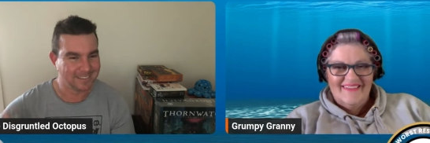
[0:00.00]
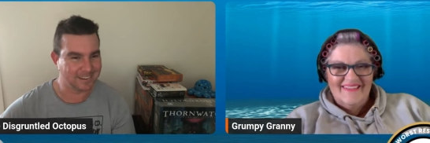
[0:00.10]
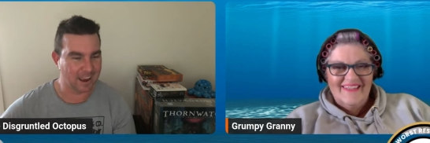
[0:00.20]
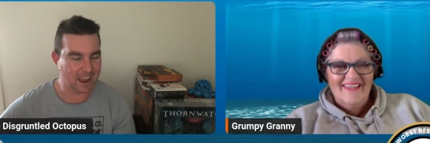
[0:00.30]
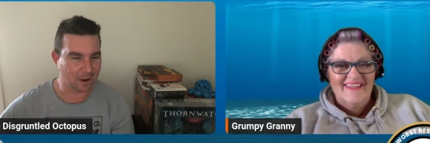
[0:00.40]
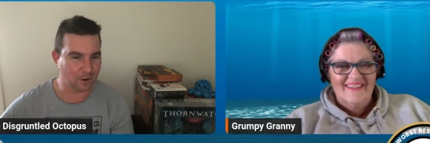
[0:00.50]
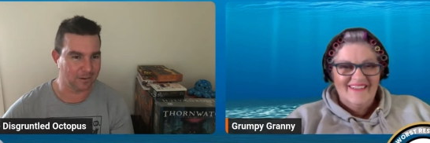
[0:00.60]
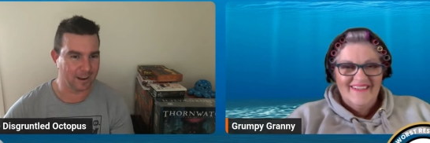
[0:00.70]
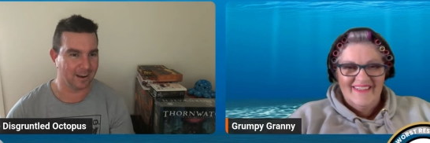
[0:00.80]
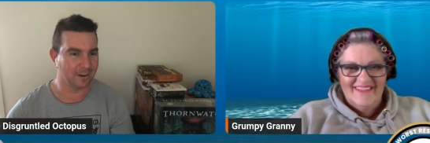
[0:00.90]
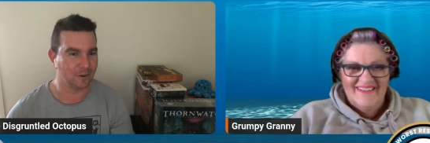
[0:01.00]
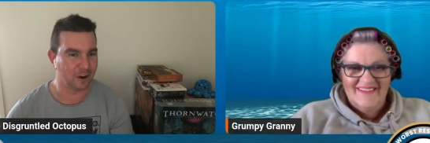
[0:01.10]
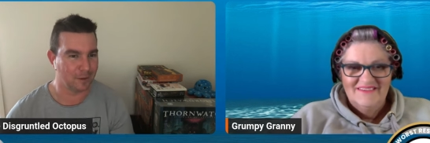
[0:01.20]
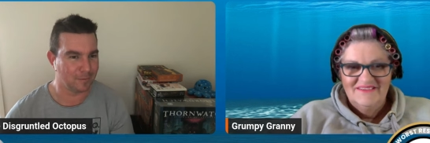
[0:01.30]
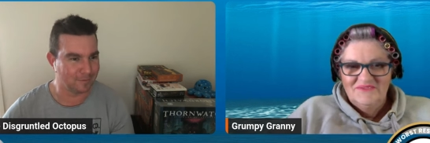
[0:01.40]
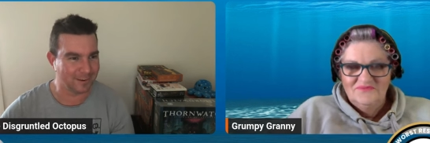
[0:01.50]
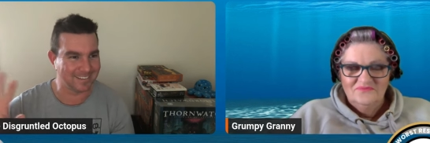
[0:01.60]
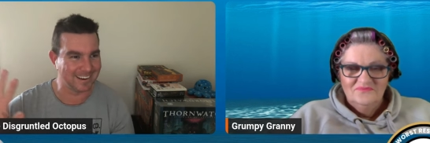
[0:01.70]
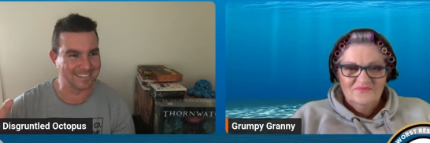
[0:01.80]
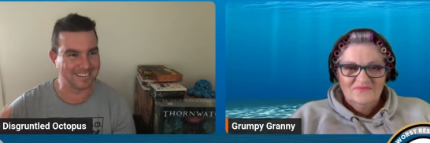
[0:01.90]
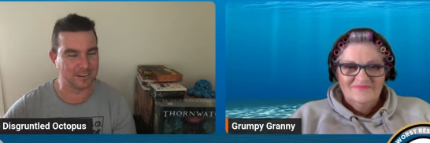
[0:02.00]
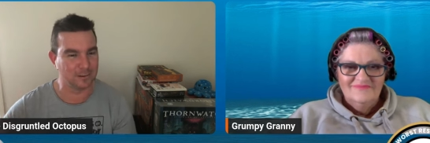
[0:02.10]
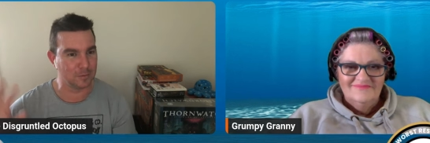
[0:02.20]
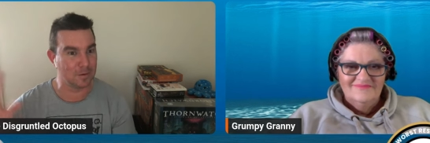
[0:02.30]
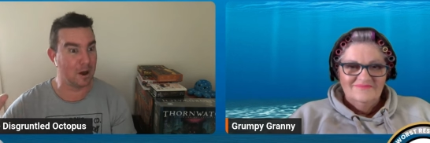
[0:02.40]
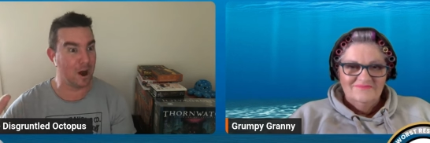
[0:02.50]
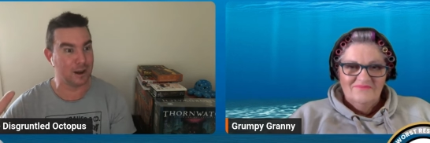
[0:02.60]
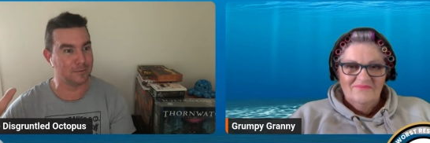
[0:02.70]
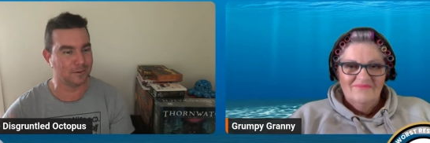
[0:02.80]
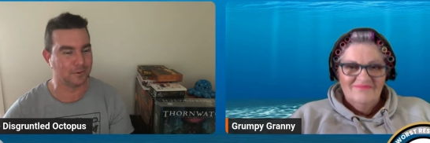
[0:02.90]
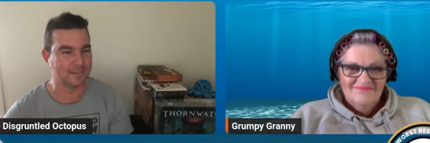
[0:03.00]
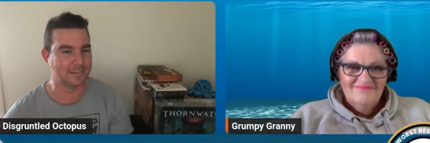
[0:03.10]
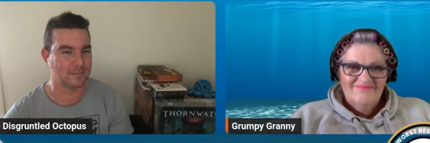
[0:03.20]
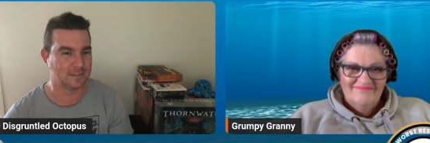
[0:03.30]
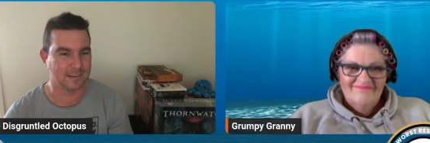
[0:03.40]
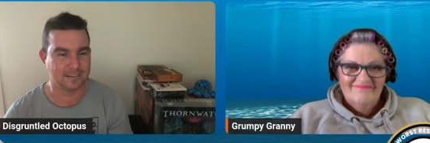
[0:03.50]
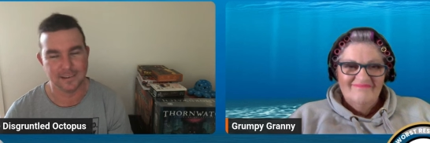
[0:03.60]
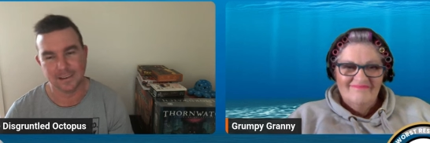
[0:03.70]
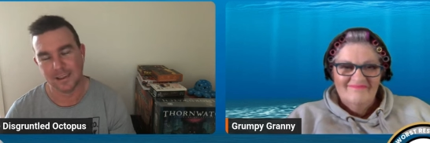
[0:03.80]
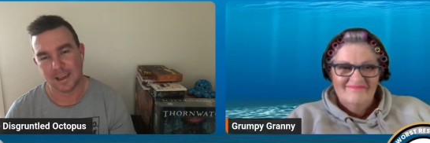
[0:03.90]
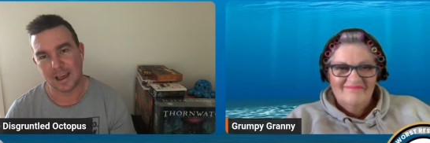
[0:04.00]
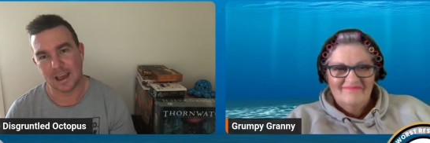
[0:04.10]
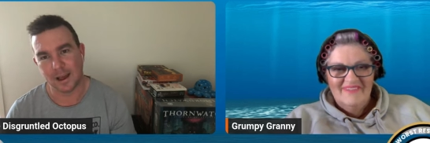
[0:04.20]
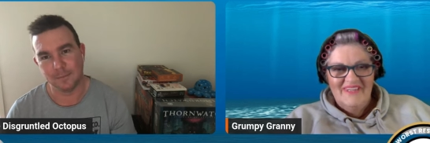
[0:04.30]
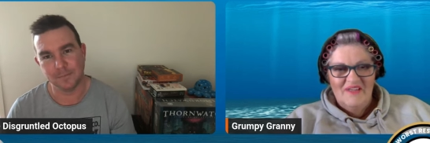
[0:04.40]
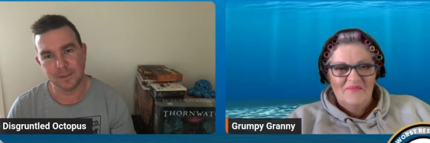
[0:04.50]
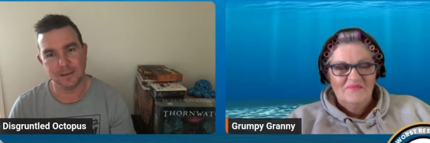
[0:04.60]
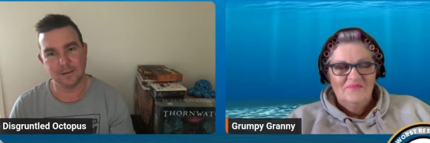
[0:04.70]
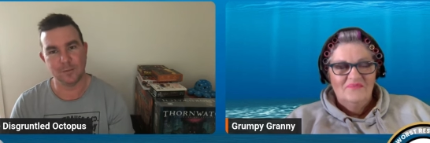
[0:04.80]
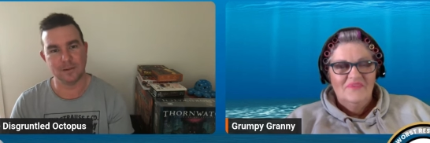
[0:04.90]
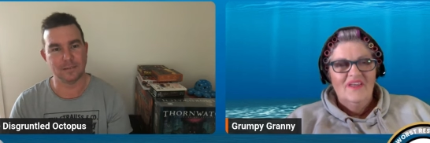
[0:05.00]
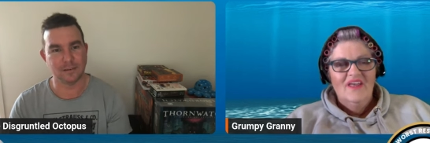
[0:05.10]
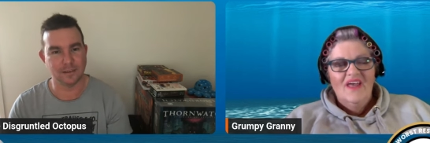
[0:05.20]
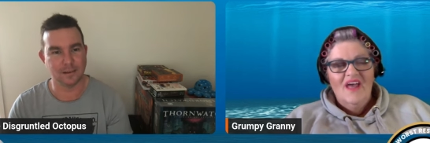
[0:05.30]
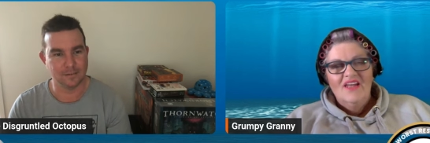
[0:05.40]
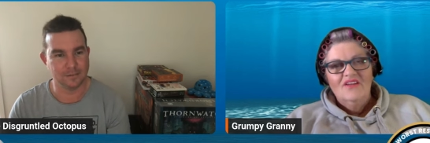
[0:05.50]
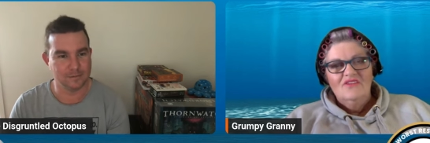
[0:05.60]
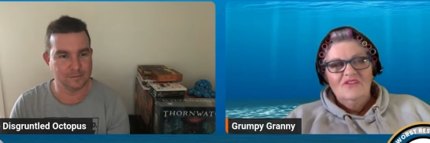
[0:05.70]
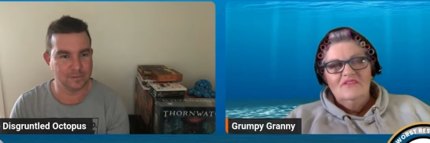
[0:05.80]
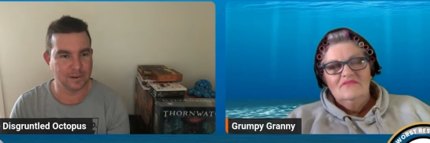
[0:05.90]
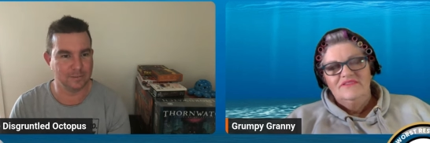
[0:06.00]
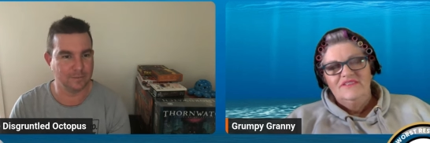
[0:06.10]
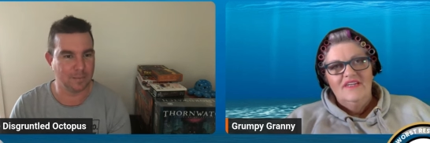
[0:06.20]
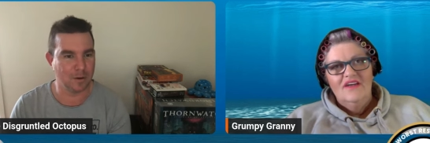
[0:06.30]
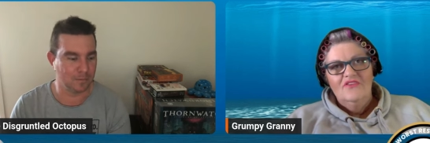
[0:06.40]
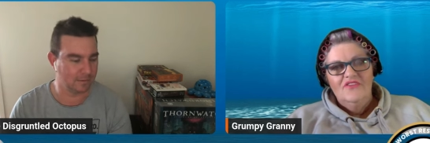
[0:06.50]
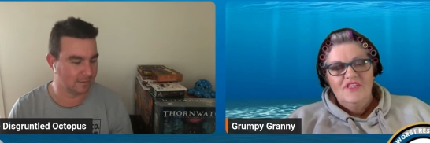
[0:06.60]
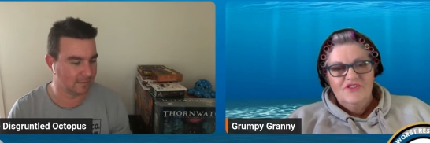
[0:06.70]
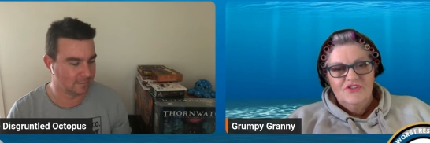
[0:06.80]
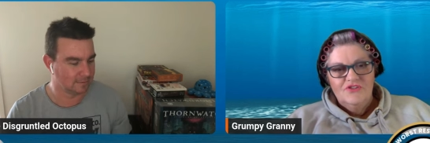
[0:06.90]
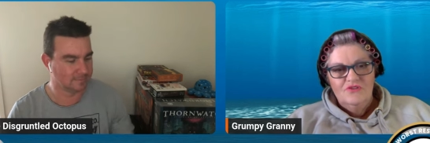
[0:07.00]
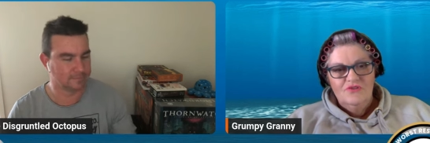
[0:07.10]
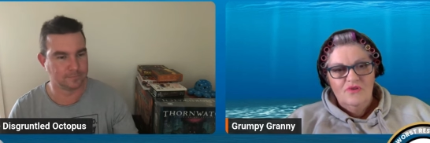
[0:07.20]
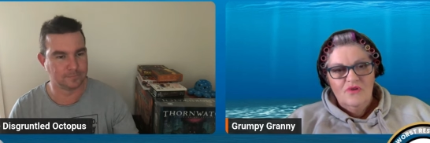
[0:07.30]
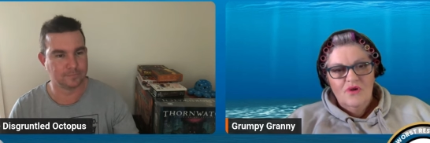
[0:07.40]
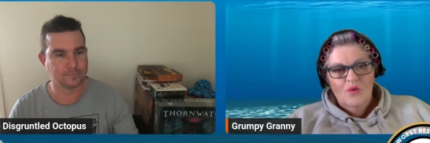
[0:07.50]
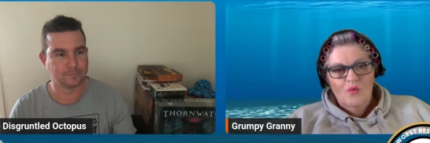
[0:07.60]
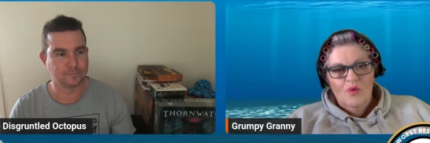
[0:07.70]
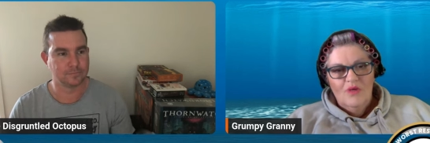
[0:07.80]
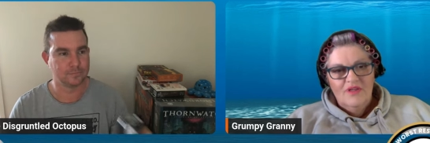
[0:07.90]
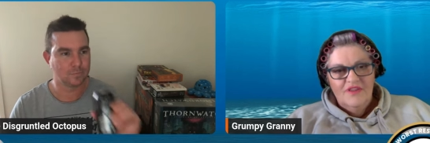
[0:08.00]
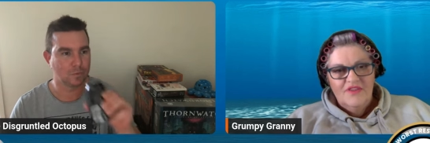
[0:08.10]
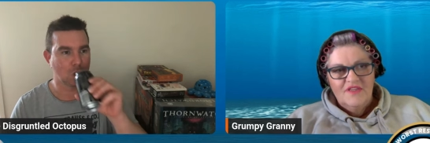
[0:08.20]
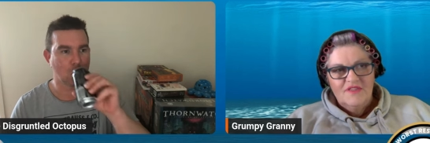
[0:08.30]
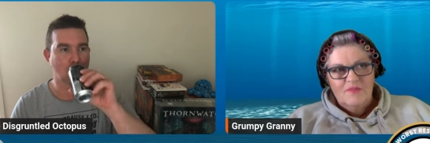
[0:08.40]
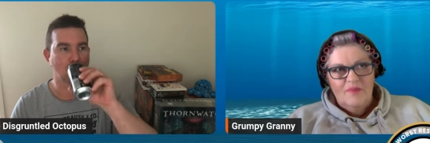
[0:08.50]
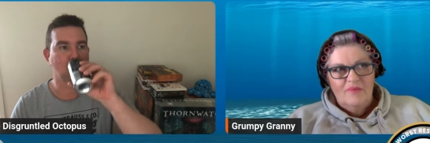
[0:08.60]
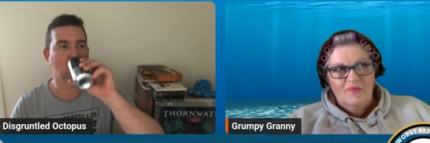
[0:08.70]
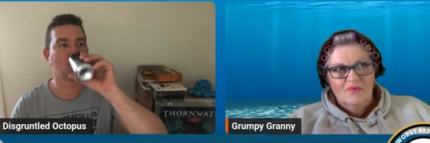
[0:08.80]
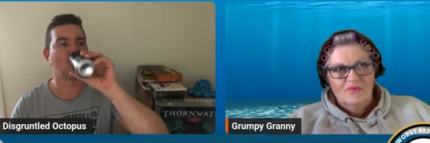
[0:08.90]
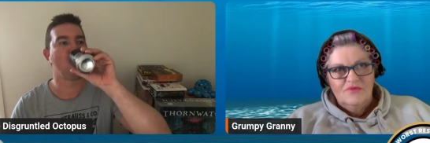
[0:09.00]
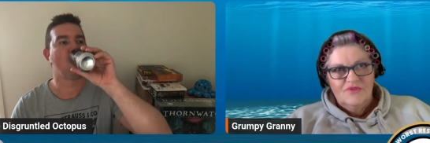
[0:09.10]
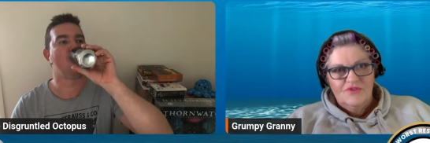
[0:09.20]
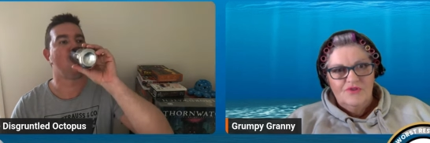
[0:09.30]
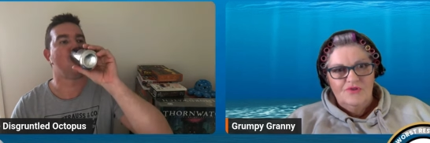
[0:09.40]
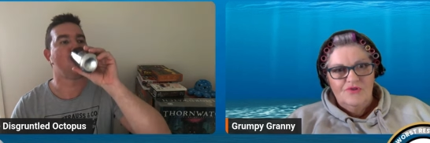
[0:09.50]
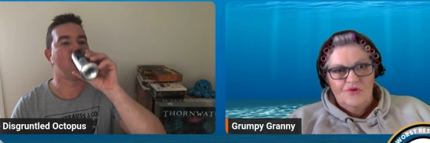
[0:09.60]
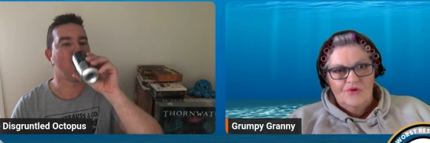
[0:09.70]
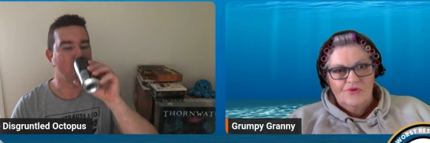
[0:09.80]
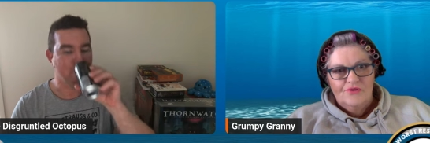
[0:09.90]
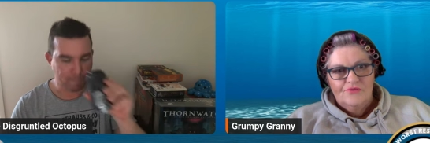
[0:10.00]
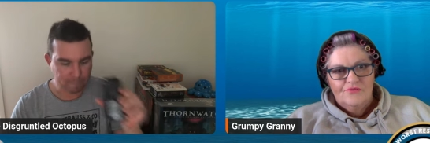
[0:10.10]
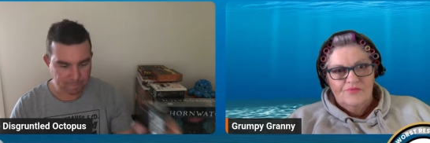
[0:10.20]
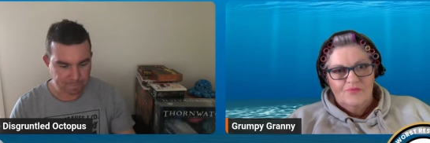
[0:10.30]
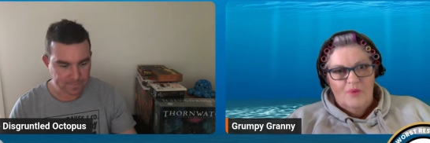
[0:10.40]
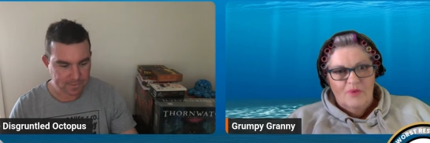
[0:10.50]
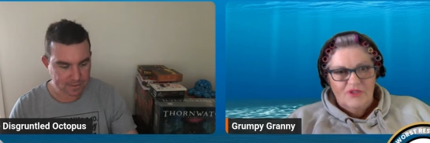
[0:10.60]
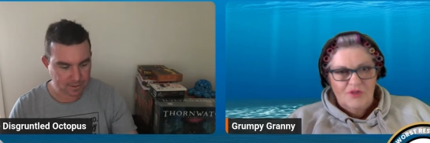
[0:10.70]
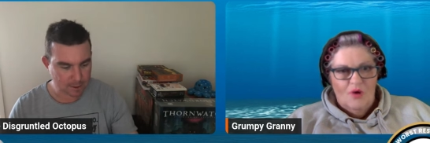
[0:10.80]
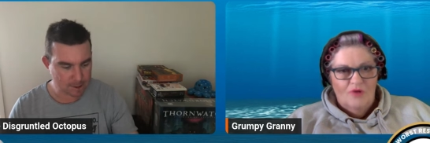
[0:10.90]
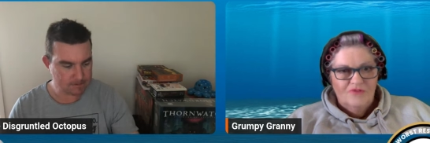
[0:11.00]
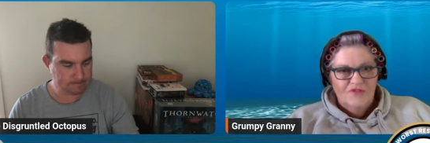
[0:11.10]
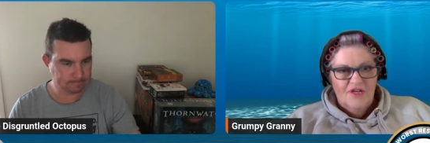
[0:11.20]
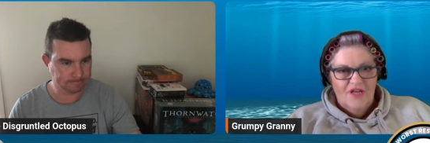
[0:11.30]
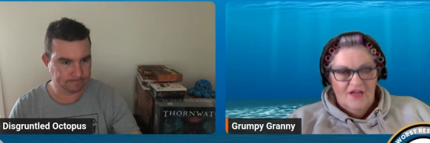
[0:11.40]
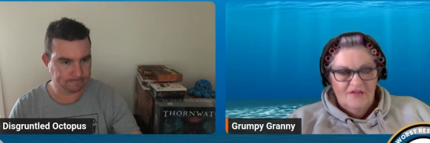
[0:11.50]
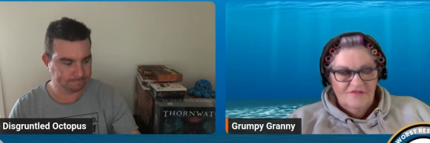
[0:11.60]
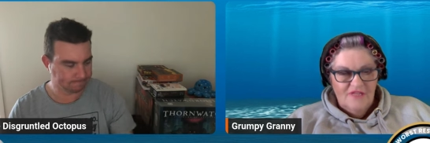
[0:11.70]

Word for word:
Speaker 1: saying yeah, how, good, yeah. how good I am and fantastic. Mm-hmm. Look, mm. look, at my item and all these different things. Mm, um, yeah. yeah. Almost like, yeah.
Speaker 2: Yeah, I think too, one of the things that people do not probably do often enough